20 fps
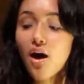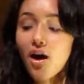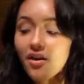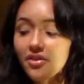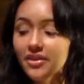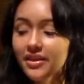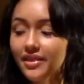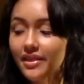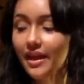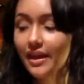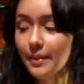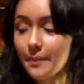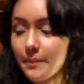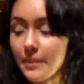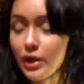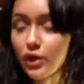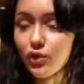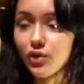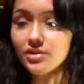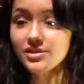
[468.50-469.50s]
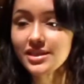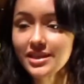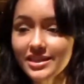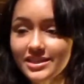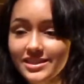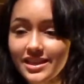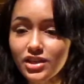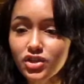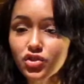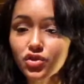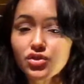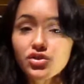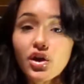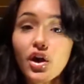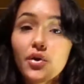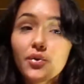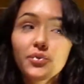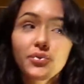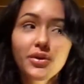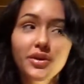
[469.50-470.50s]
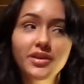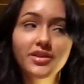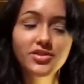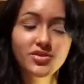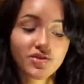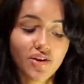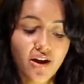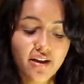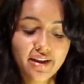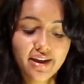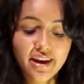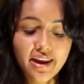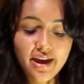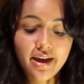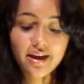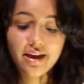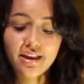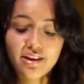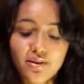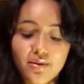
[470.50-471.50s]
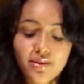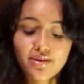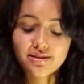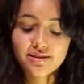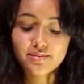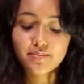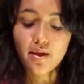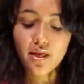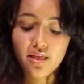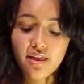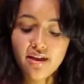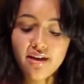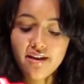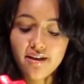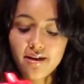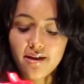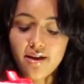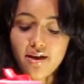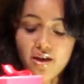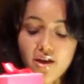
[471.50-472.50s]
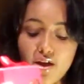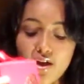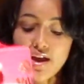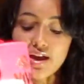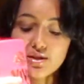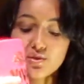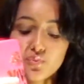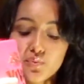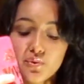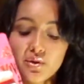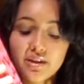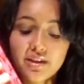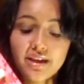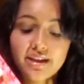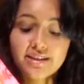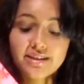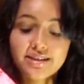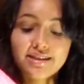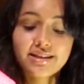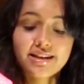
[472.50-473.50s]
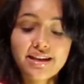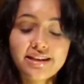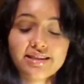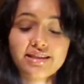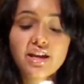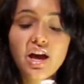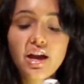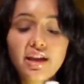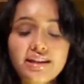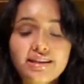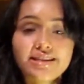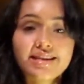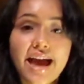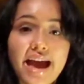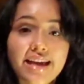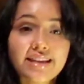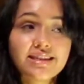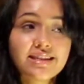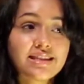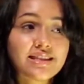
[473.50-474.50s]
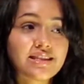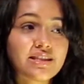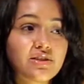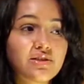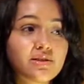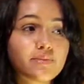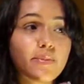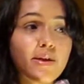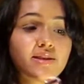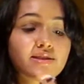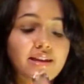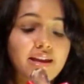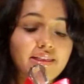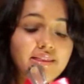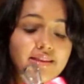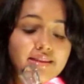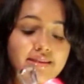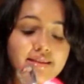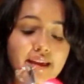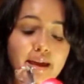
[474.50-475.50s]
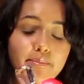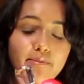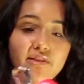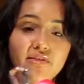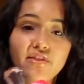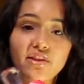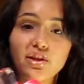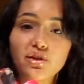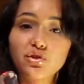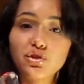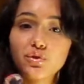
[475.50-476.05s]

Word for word: all the like minerals and essentials are really strong in it and you can smell it. It's really, in, it's not intense. It still smells like the same Viva La